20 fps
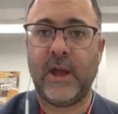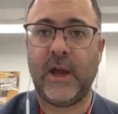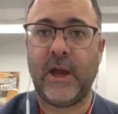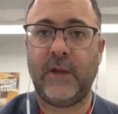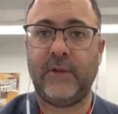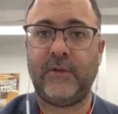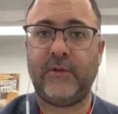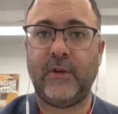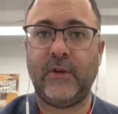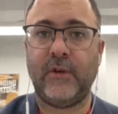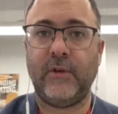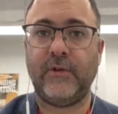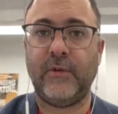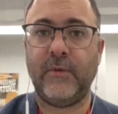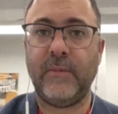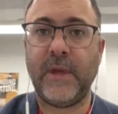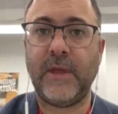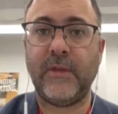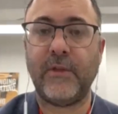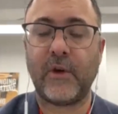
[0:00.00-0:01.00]
uh, to, to
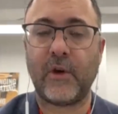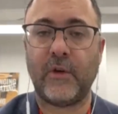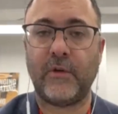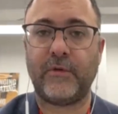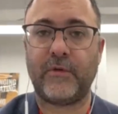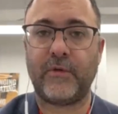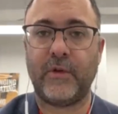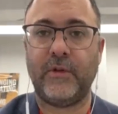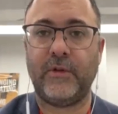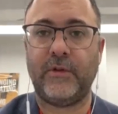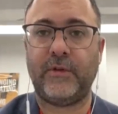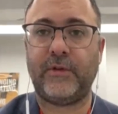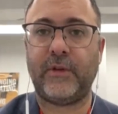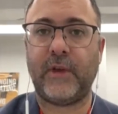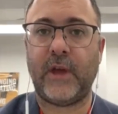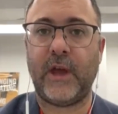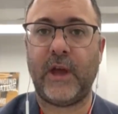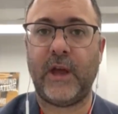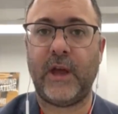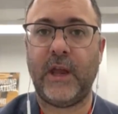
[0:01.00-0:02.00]
meet the conference
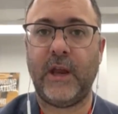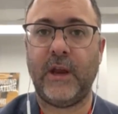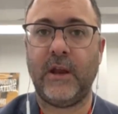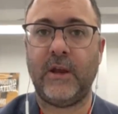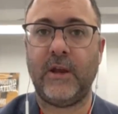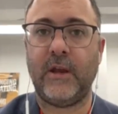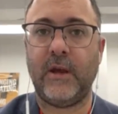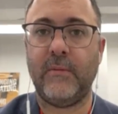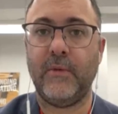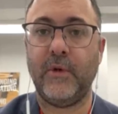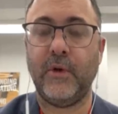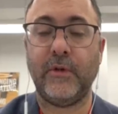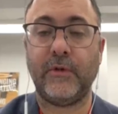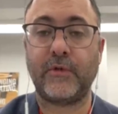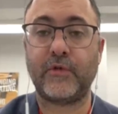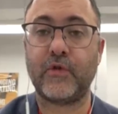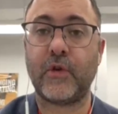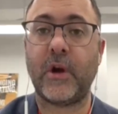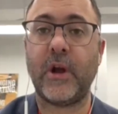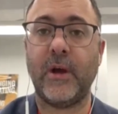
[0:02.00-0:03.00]
uh, in a, a, mood of
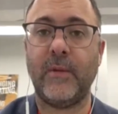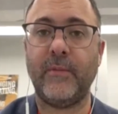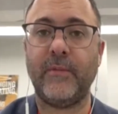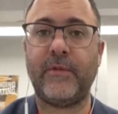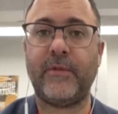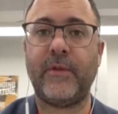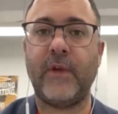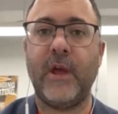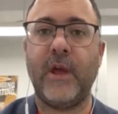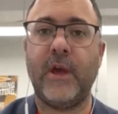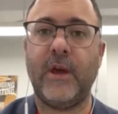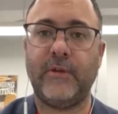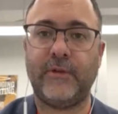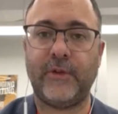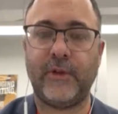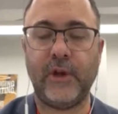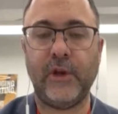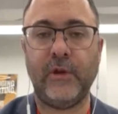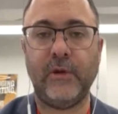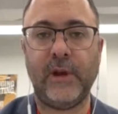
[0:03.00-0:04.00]
triumph as
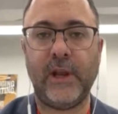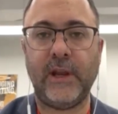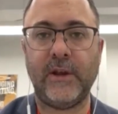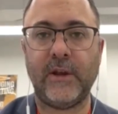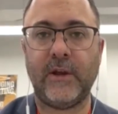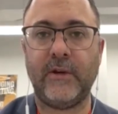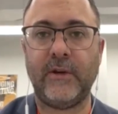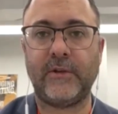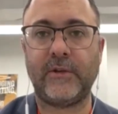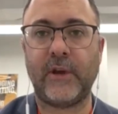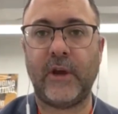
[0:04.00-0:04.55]
the new leader is